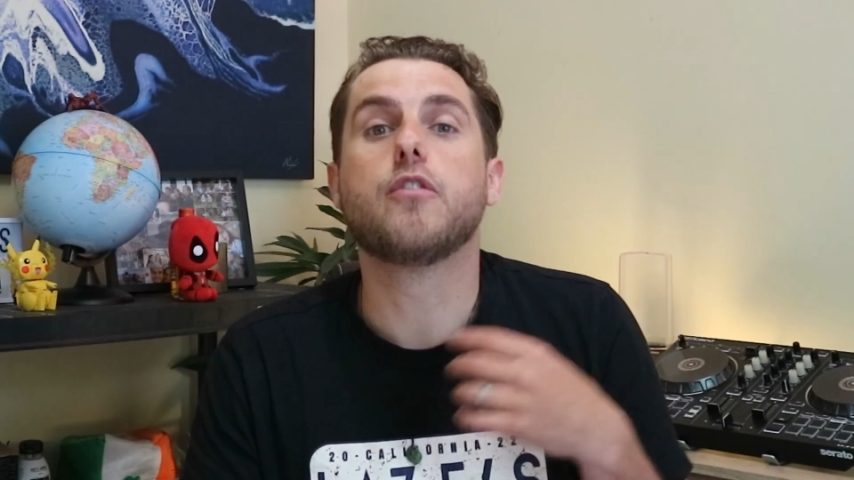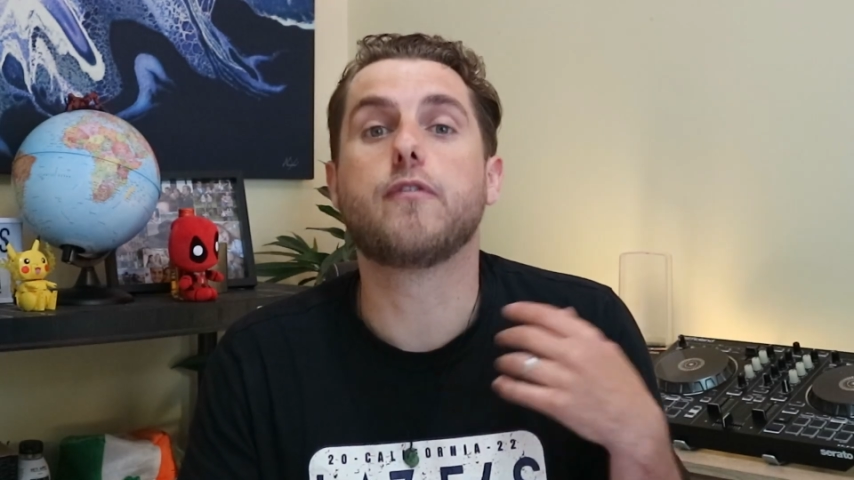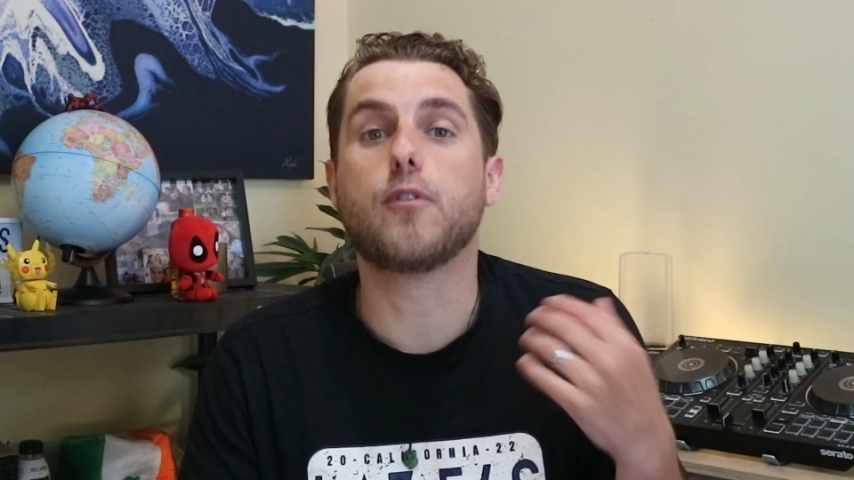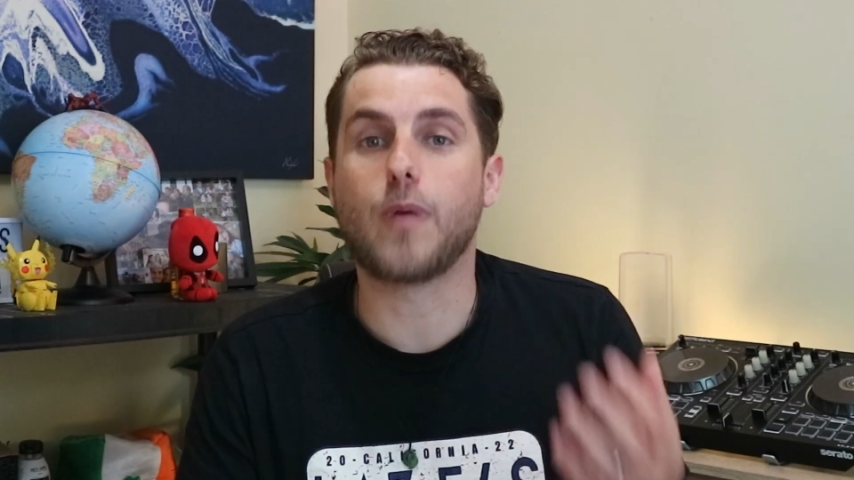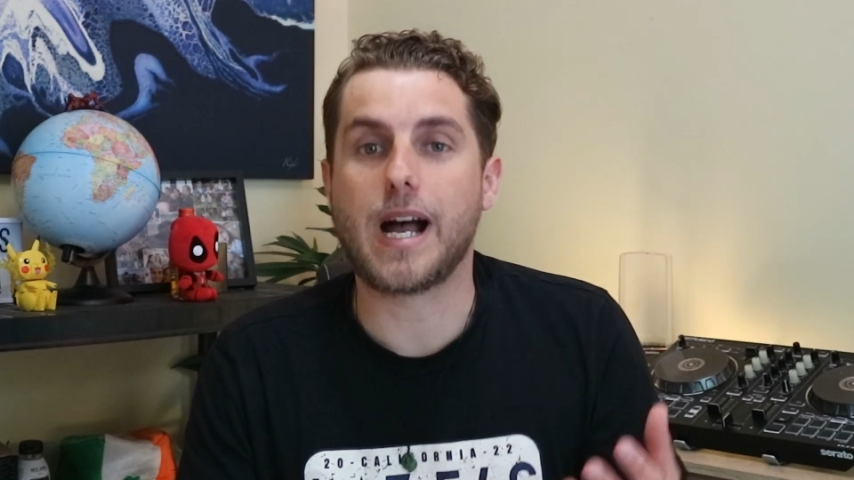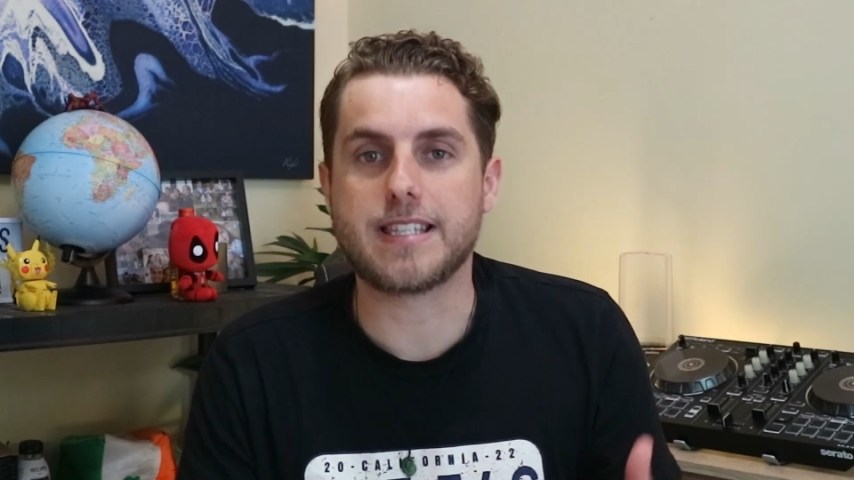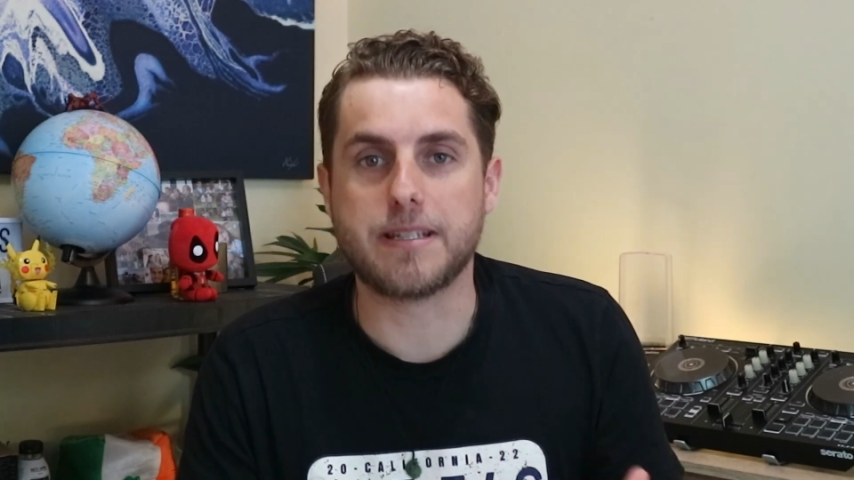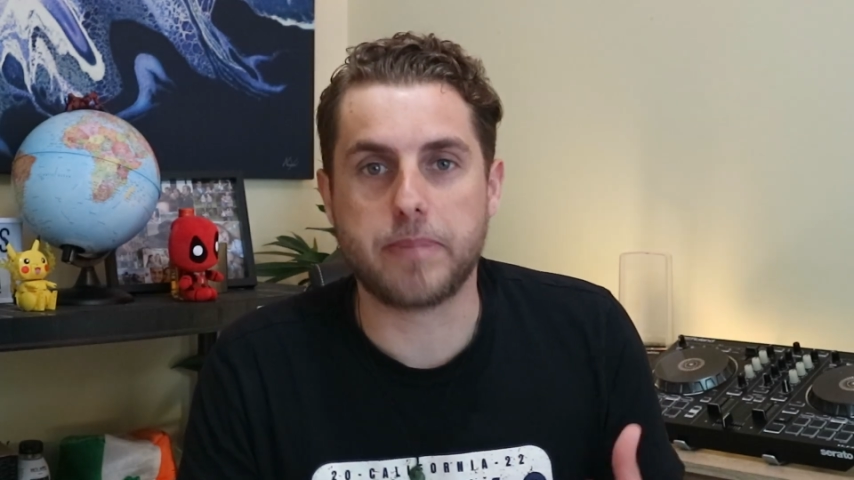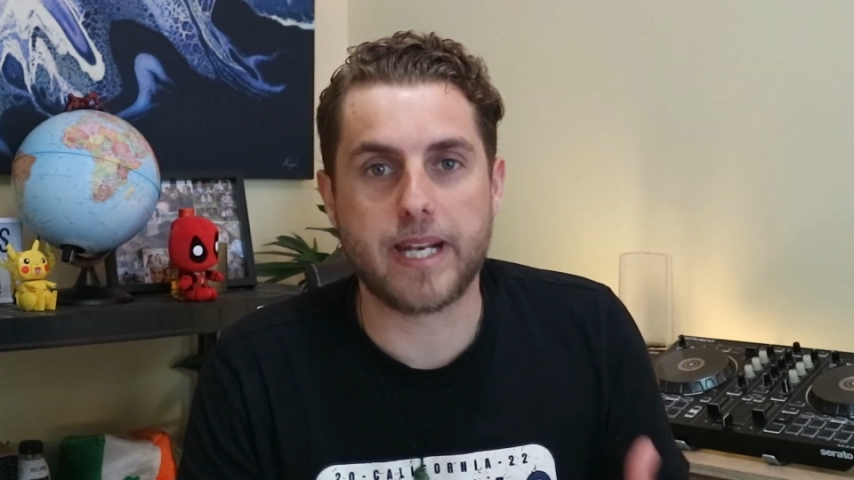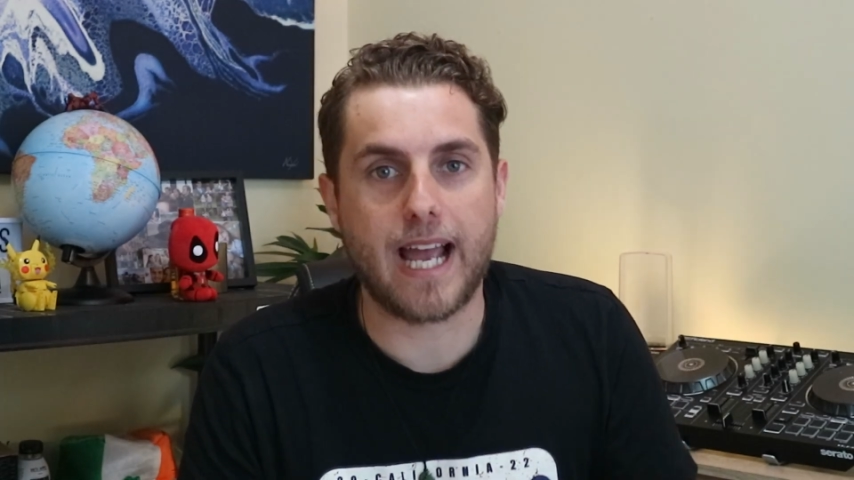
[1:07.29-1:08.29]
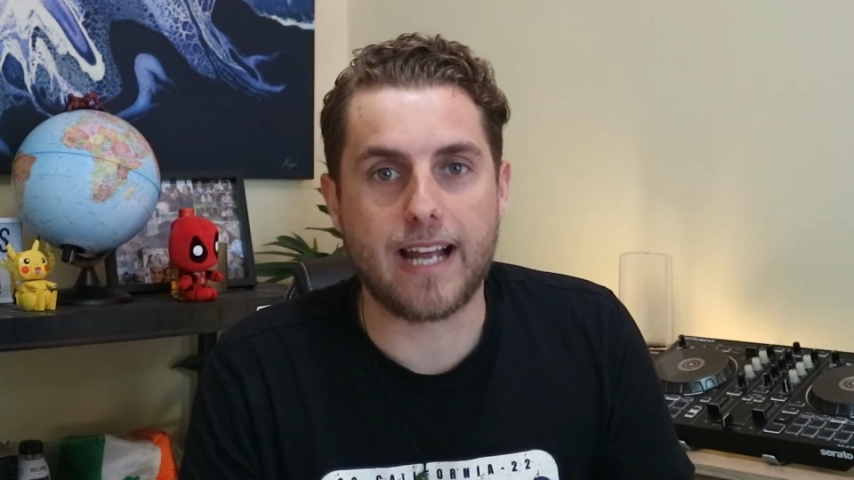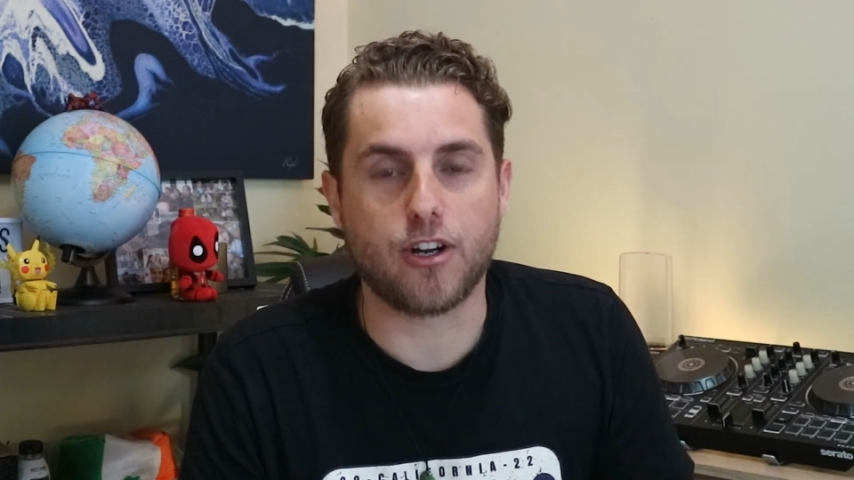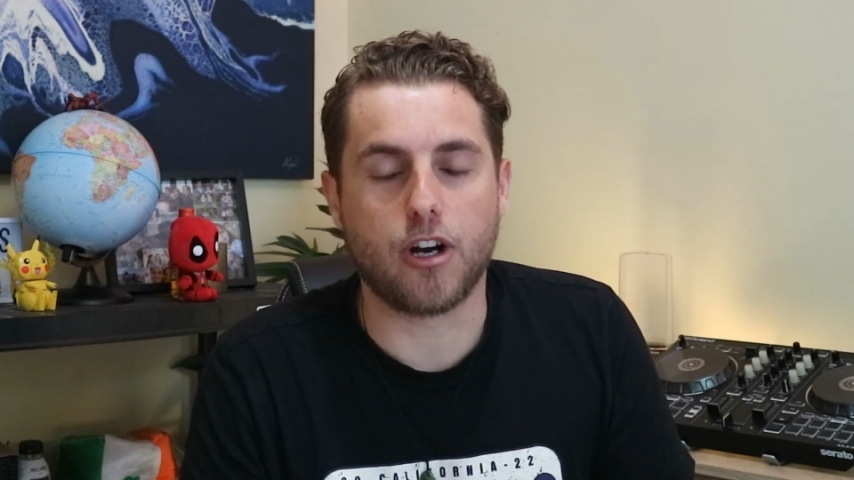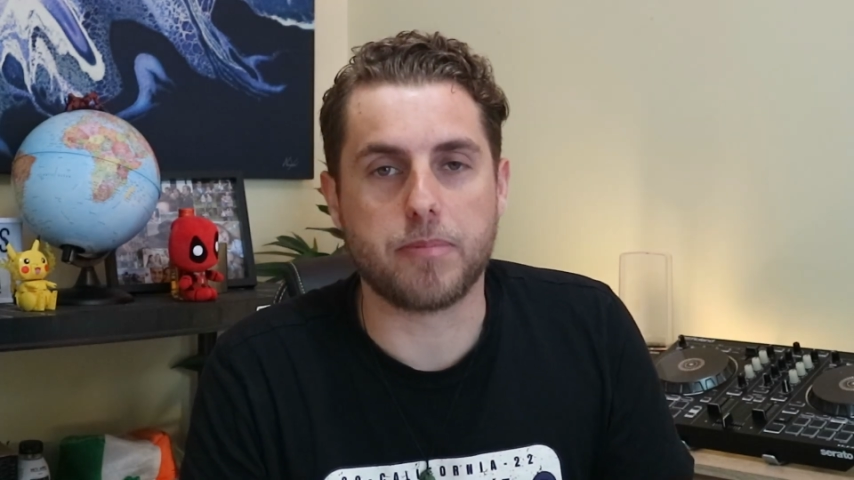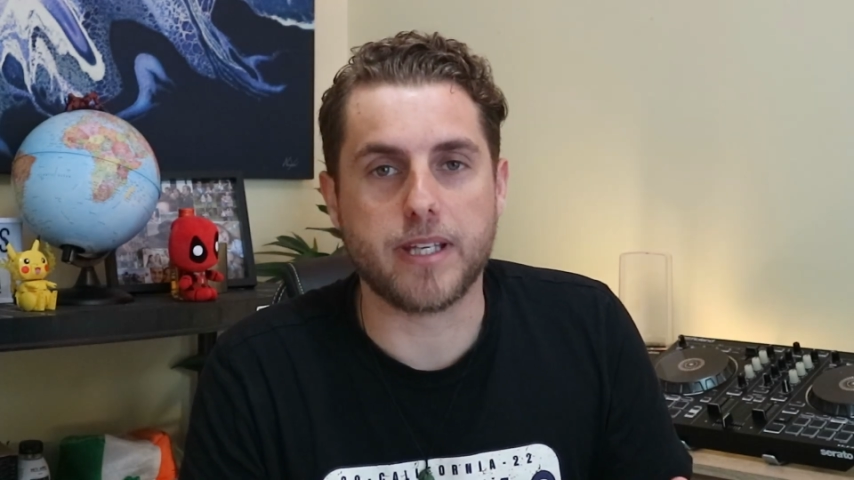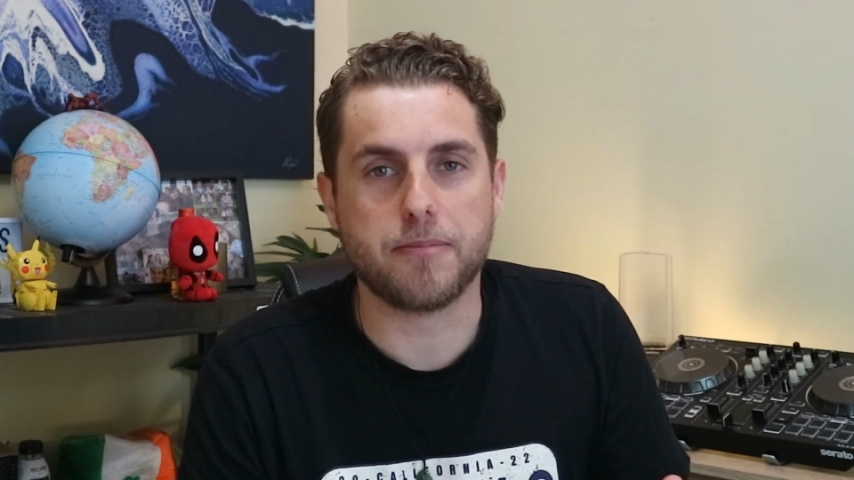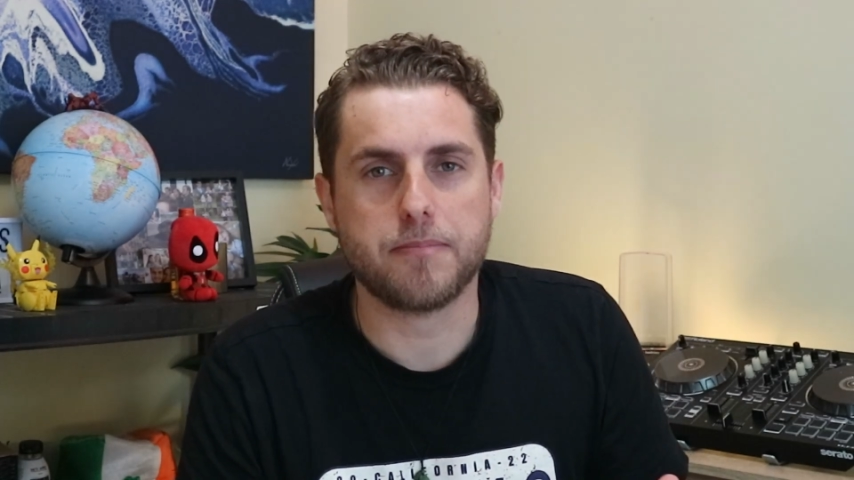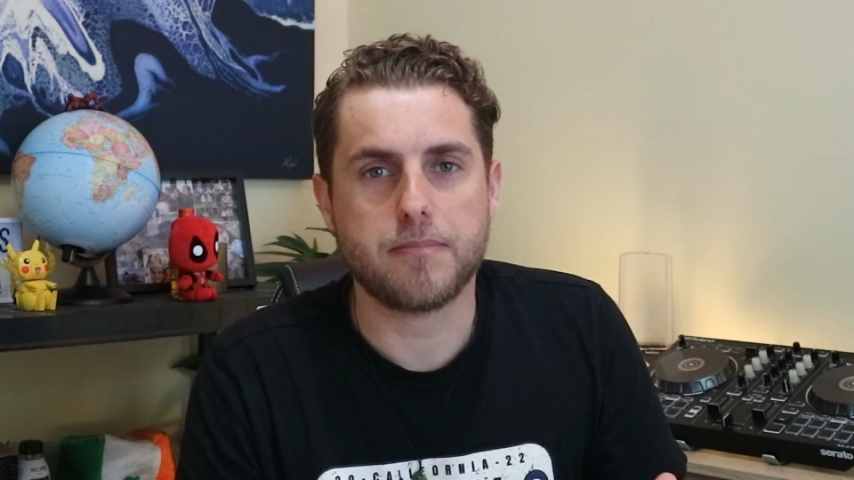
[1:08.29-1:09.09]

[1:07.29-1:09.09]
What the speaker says: for writing better ad copy.